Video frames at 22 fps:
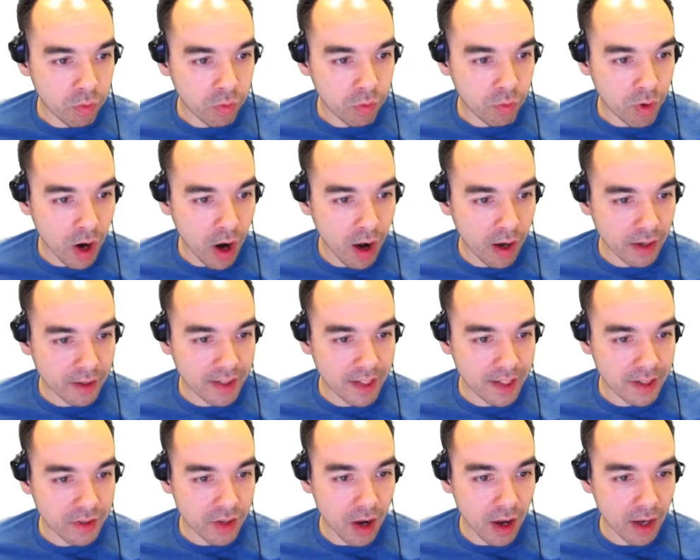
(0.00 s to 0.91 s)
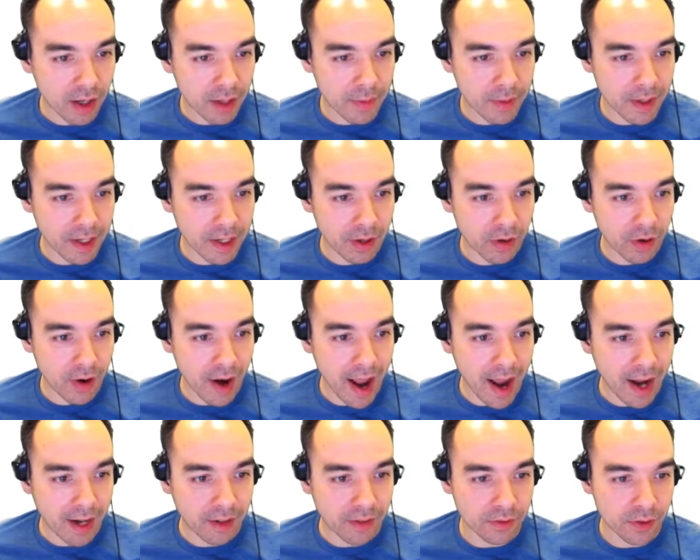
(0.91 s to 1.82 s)
content document
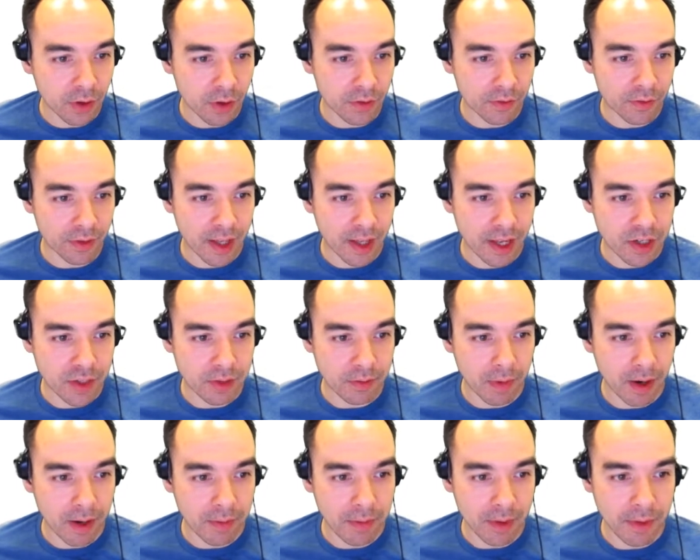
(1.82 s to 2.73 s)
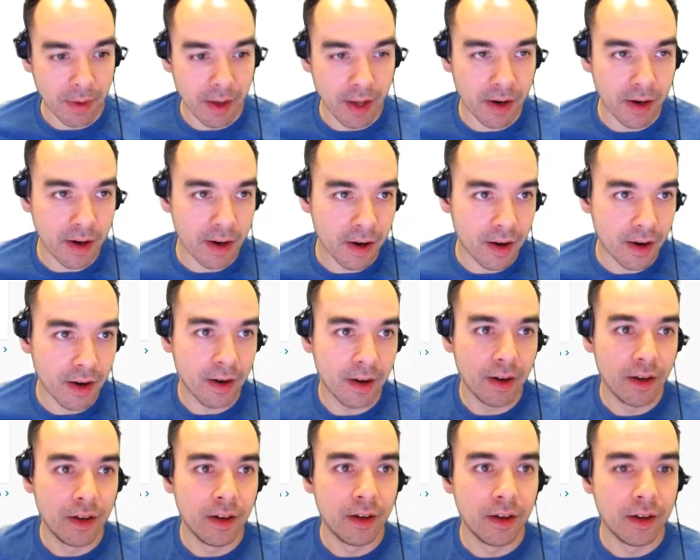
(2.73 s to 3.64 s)
interactive notification might be better.
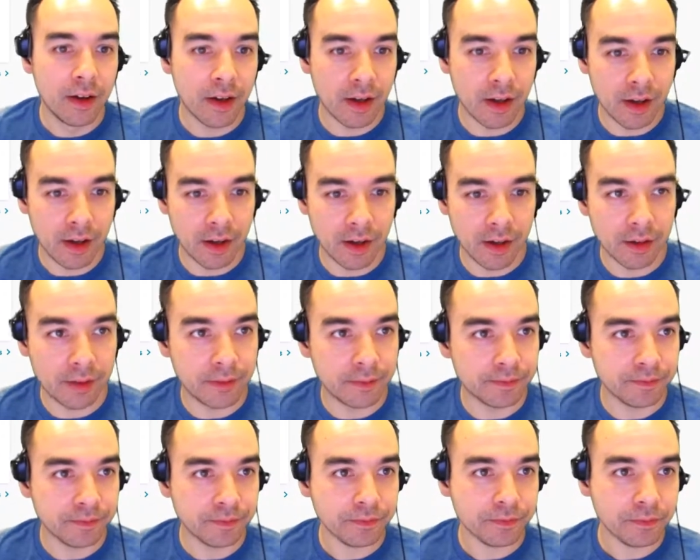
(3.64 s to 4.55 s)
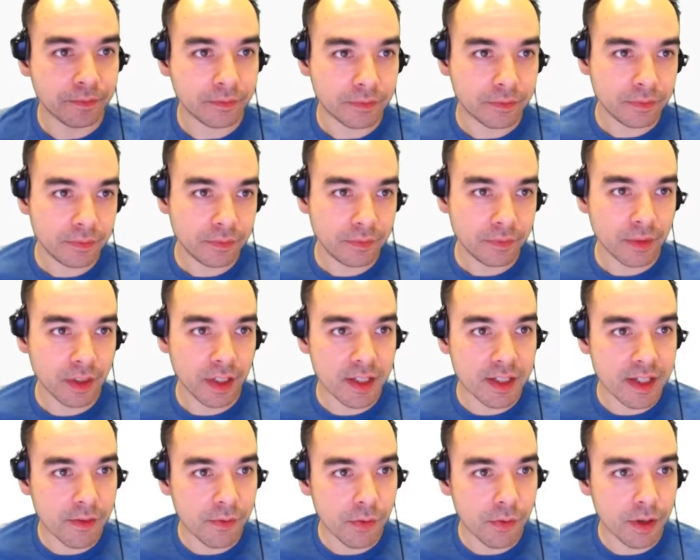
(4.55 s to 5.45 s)

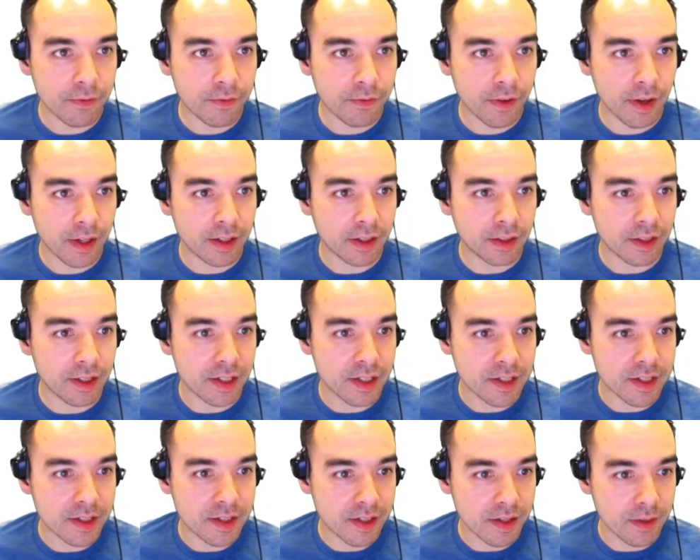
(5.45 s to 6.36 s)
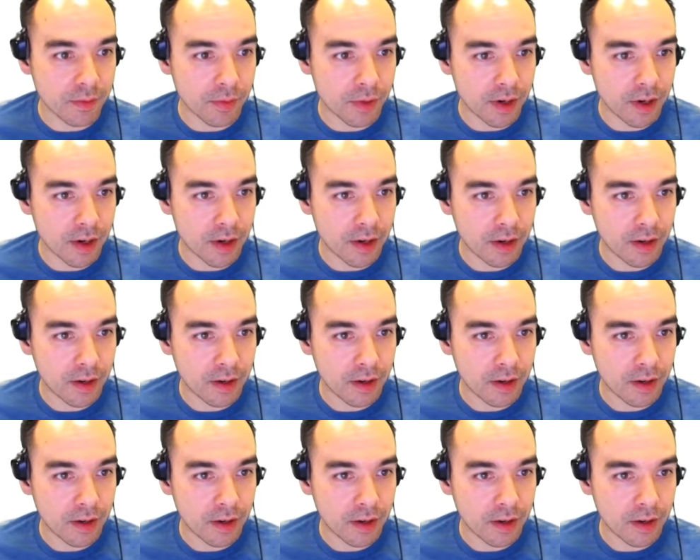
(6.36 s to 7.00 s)
Let's see if we can find a list somewhere.